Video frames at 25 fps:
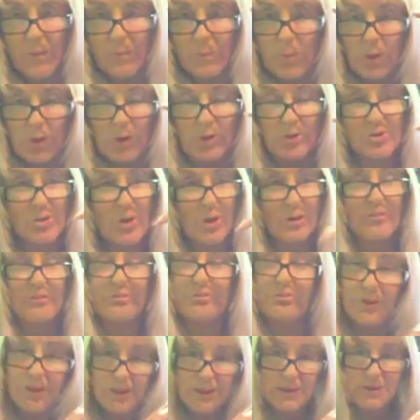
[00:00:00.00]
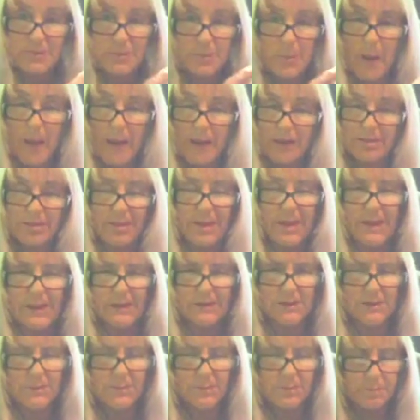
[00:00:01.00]
Because I figured back
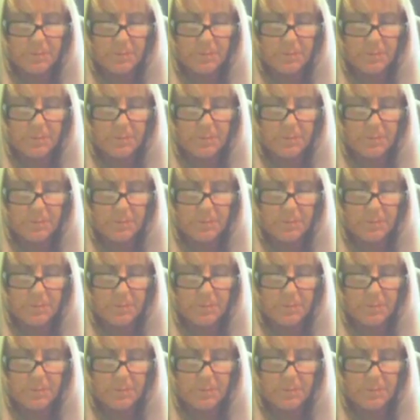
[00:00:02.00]
then,